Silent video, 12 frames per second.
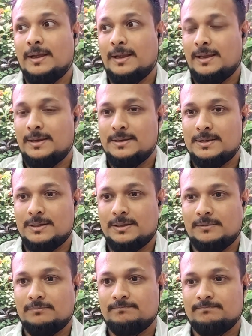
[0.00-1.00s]
and
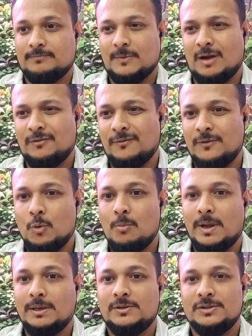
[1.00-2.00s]
after a few
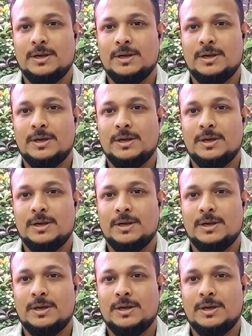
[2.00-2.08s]
months,